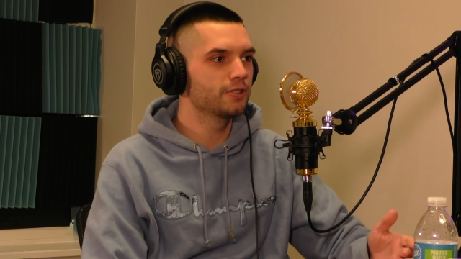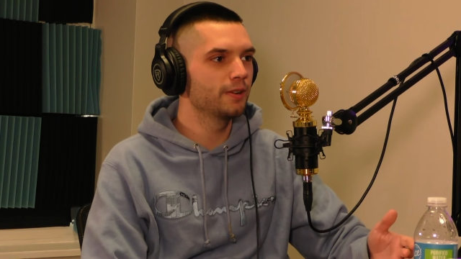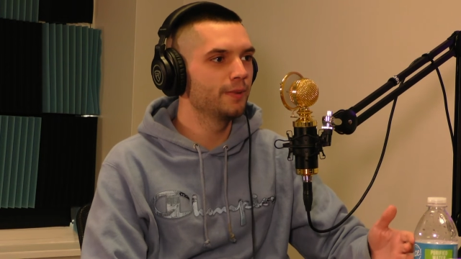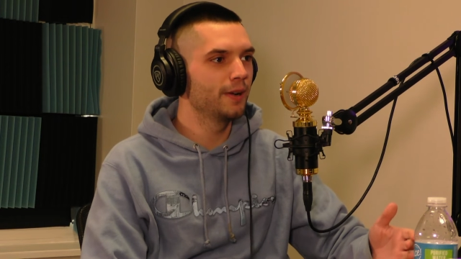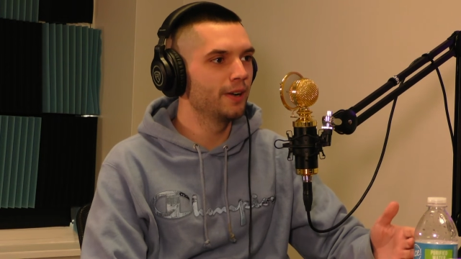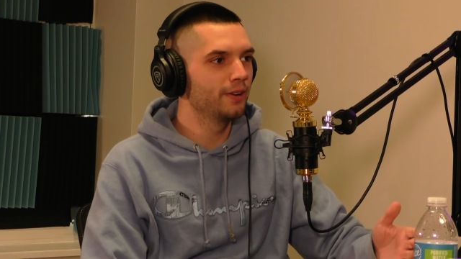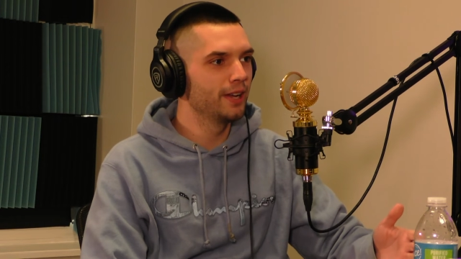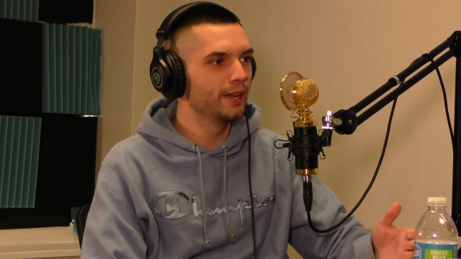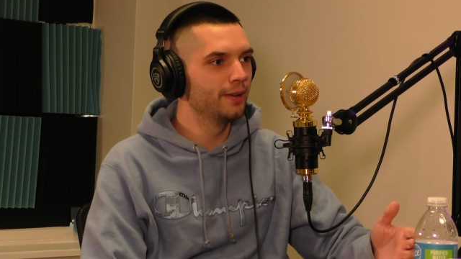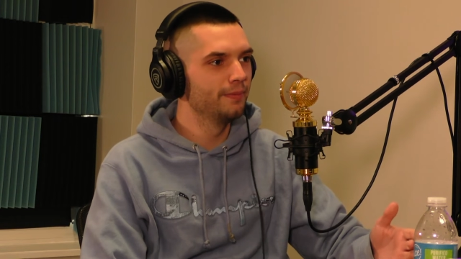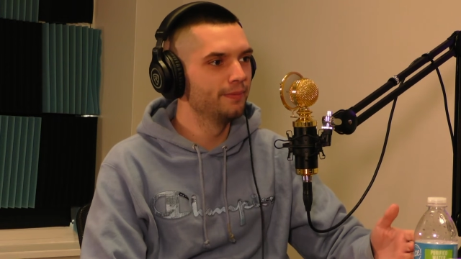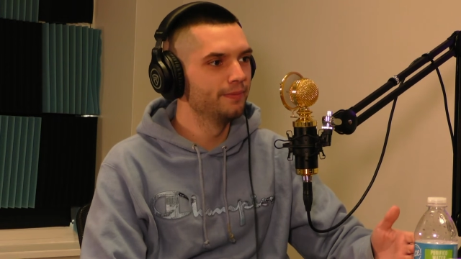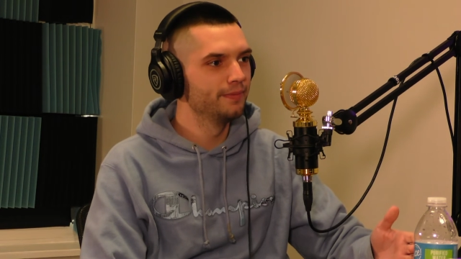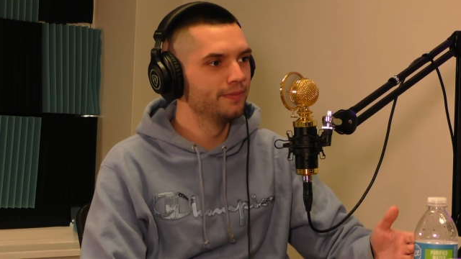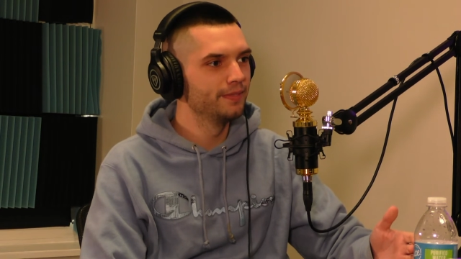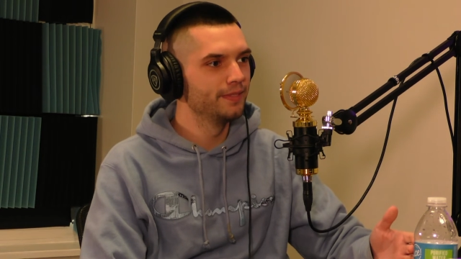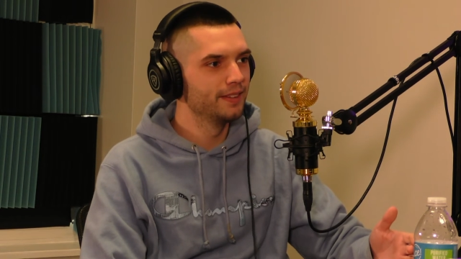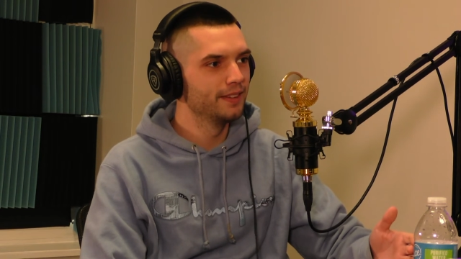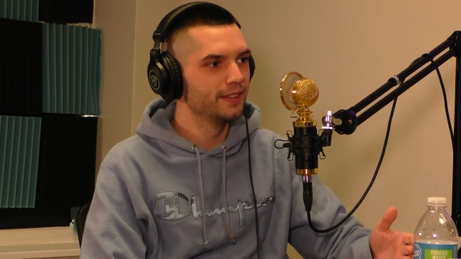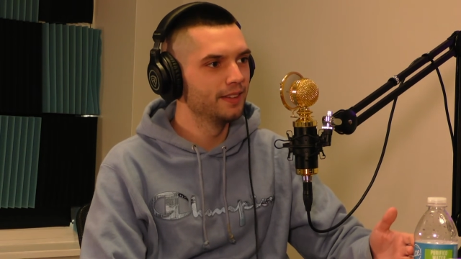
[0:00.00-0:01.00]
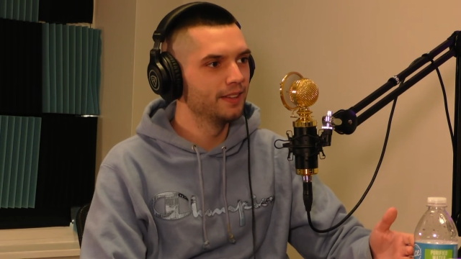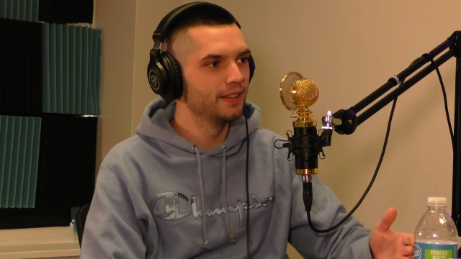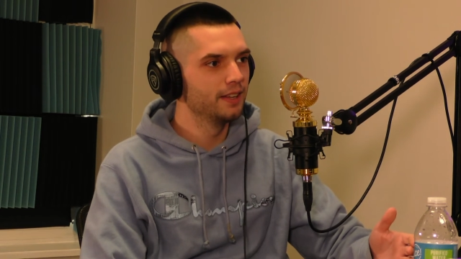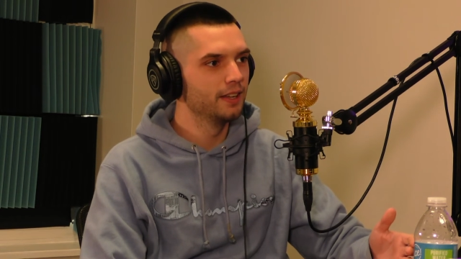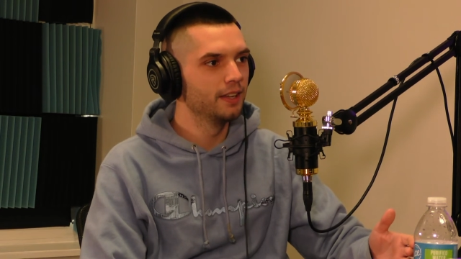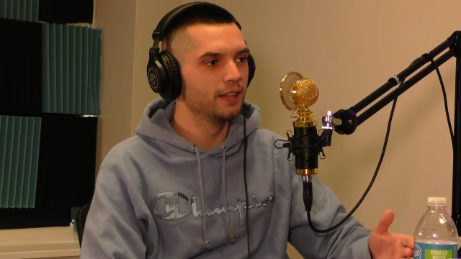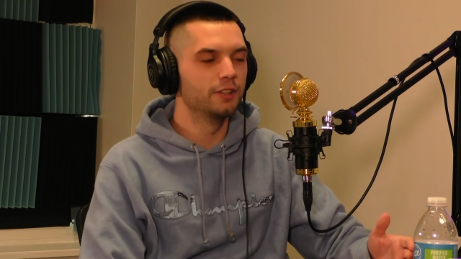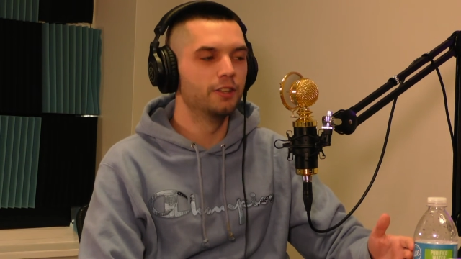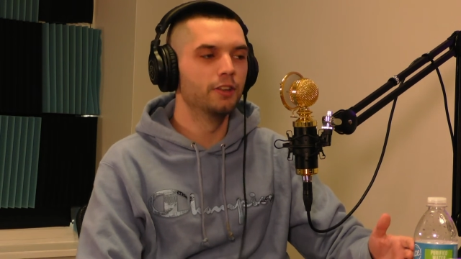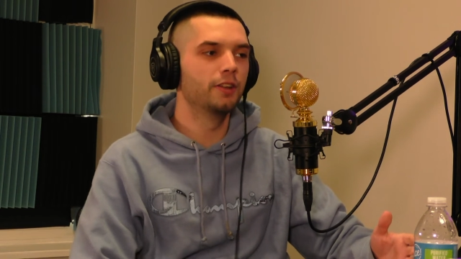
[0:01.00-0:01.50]
about him.
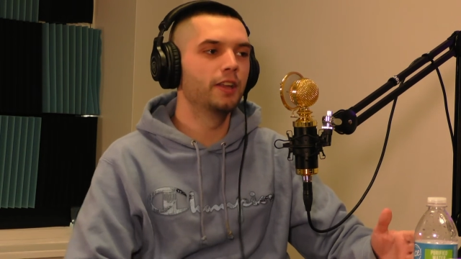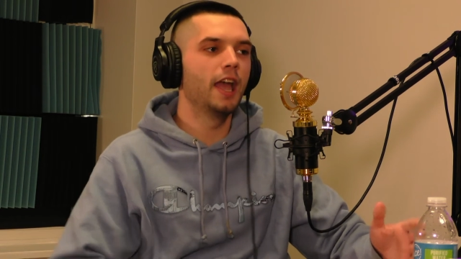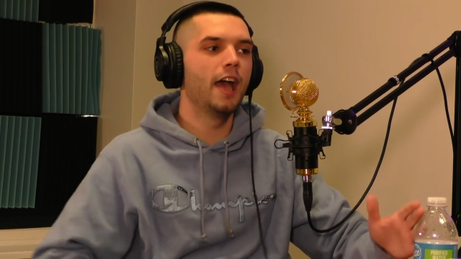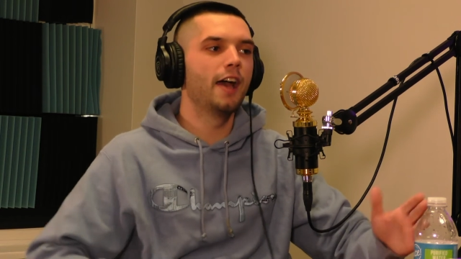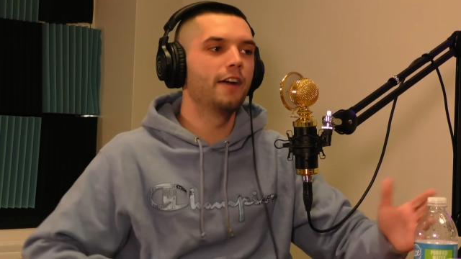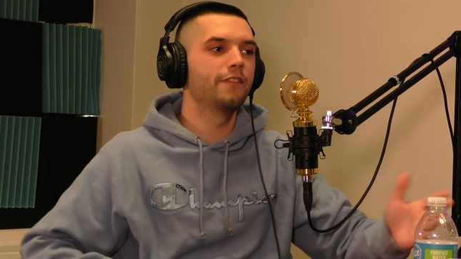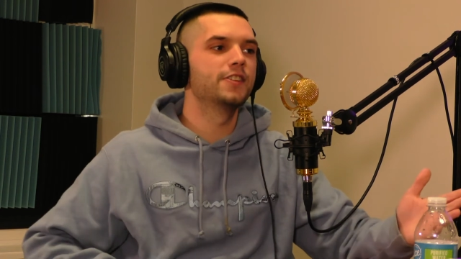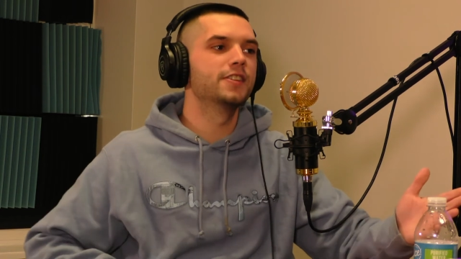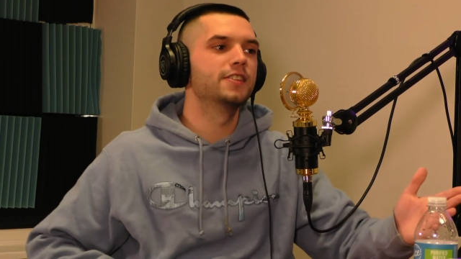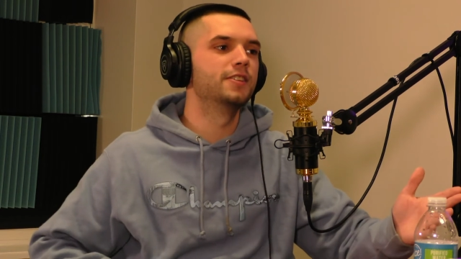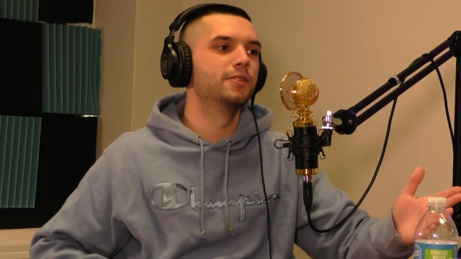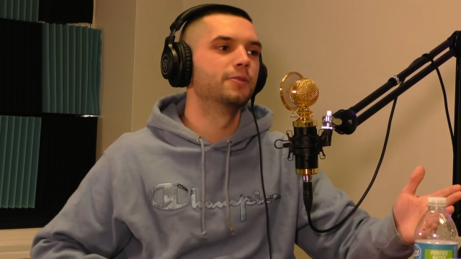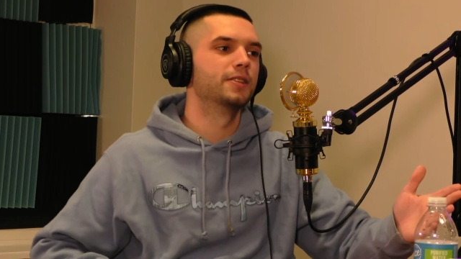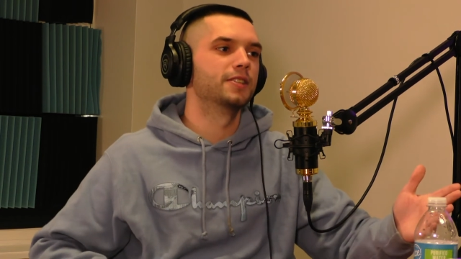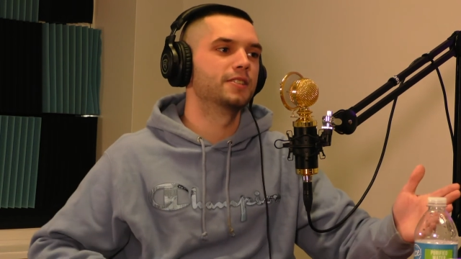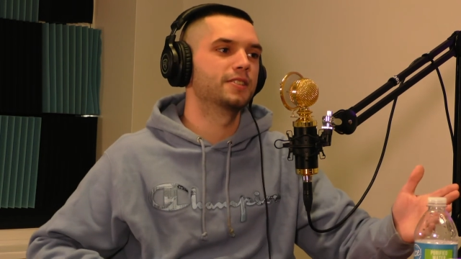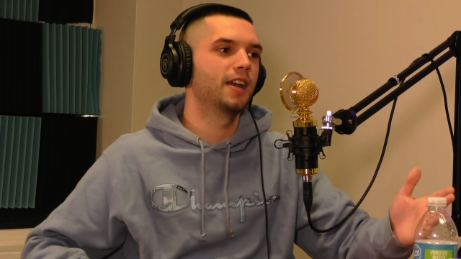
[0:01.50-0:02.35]
You have to see what this guy